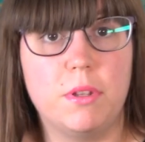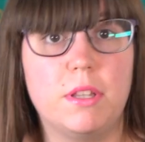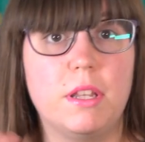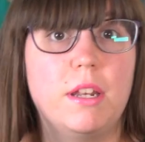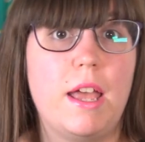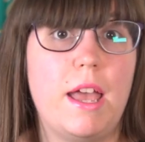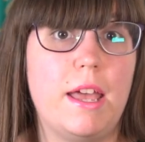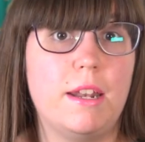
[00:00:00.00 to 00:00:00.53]
But
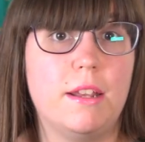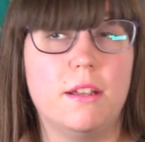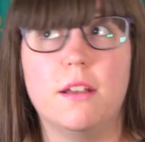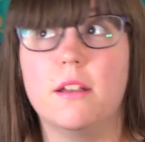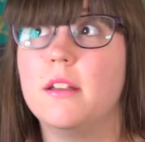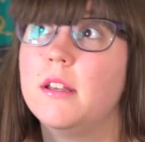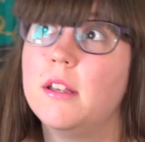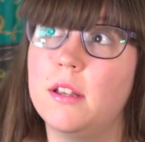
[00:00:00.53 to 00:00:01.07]
then
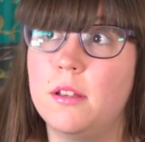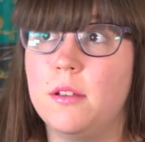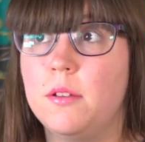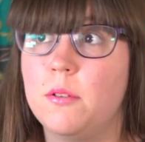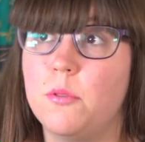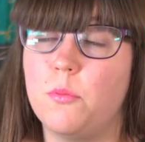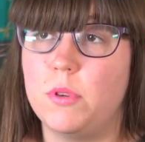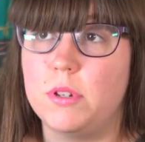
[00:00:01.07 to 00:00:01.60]
Anna,
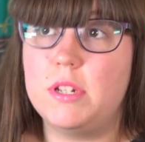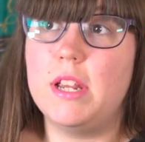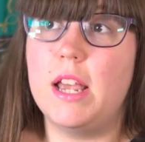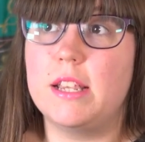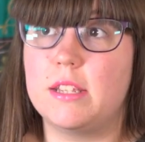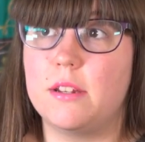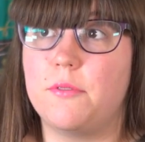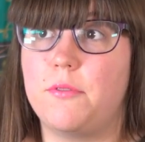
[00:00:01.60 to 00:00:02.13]
when she
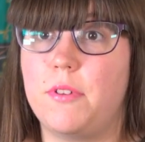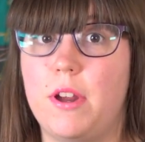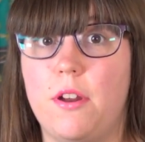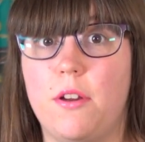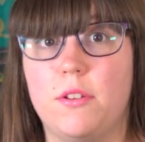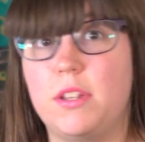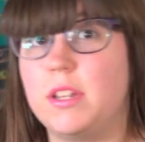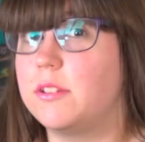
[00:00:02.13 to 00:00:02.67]
has an
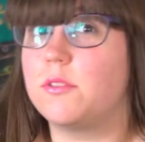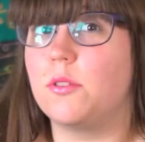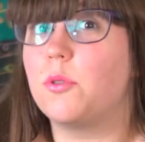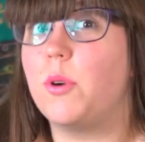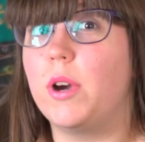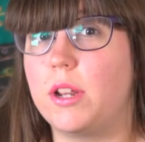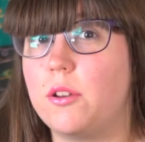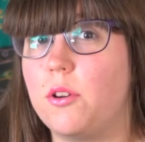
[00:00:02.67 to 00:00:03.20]
affair, things
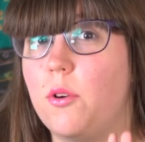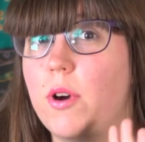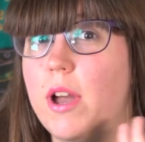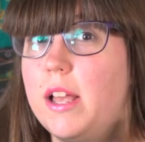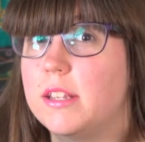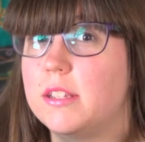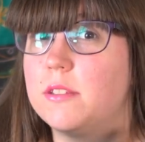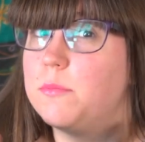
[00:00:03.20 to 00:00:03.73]
don't quite go
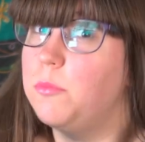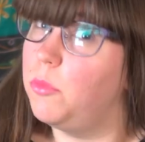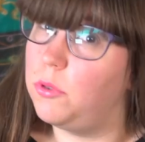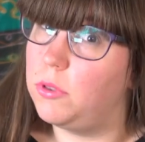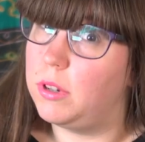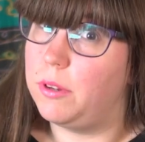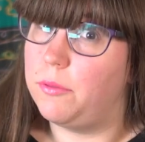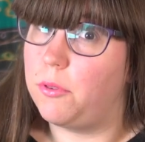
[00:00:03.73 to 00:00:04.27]
as
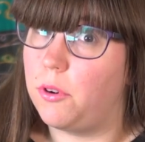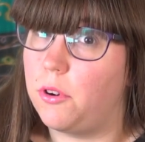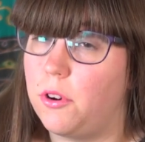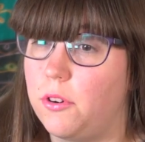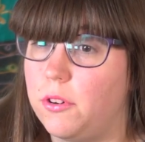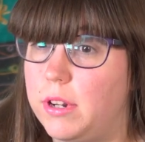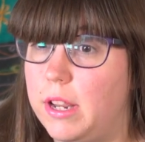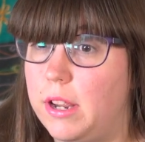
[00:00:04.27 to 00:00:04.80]
smoothly for
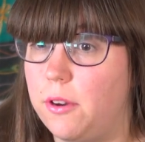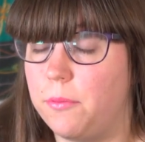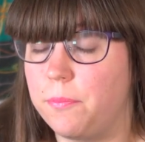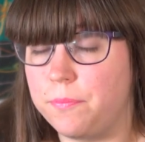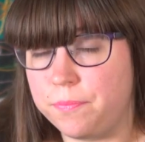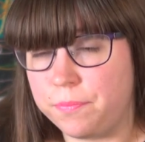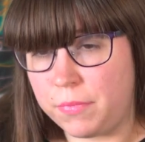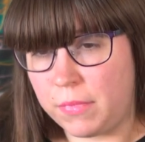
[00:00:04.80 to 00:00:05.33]
her there.